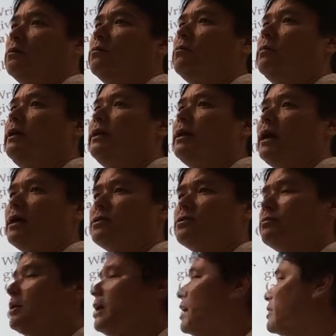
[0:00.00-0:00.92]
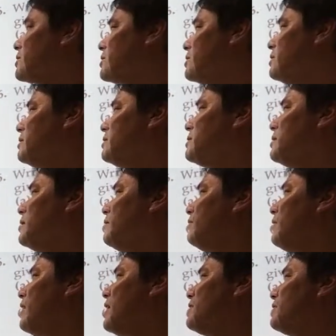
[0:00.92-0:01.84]
redox reaction. Do you see the
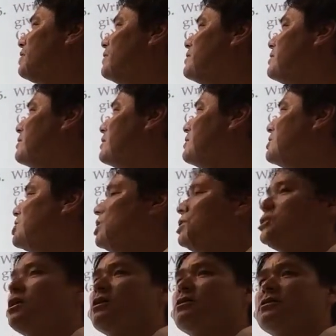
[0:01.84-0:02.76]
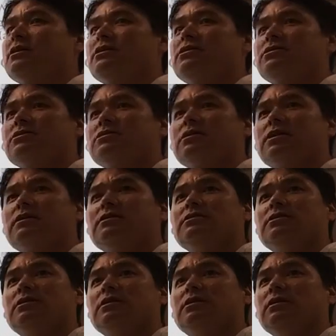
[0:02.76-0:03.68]
phosphorus is going to change oxidation
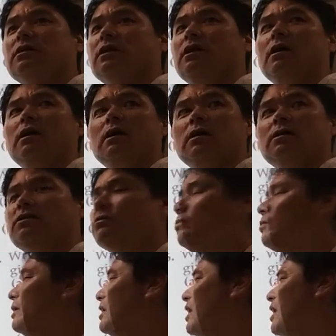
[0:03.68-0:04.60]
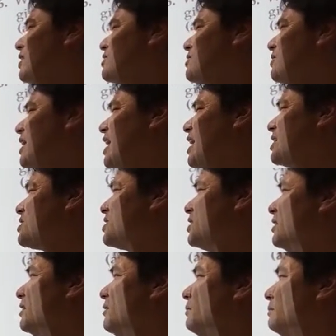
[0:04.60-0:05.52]
states here? So redox
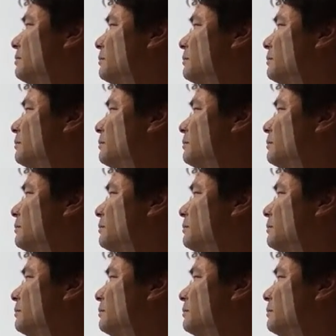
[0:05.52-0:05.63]
reaction.